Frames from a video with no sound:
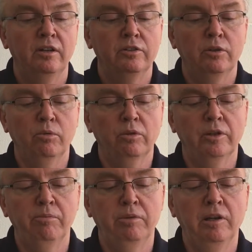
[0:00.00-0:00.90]
So we're
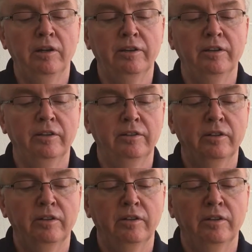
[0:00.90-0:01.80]
going to plug
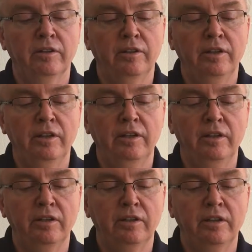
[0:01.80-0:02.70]
the
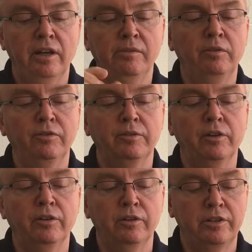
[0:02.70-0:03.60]
cable from the
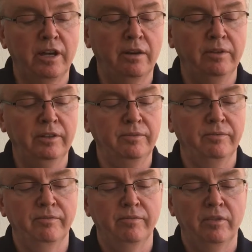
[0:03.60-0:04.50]
third tablet
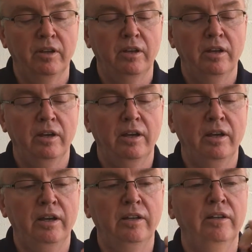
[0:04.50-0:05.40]

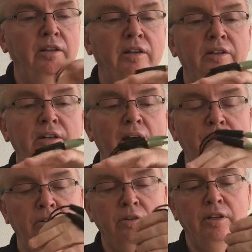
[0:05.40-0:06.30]
and the
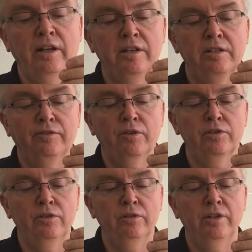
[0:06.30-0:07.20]
adapter that has the
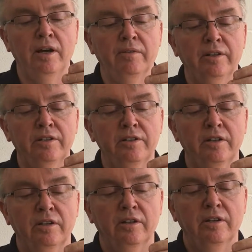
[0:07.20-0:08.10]
first two tablets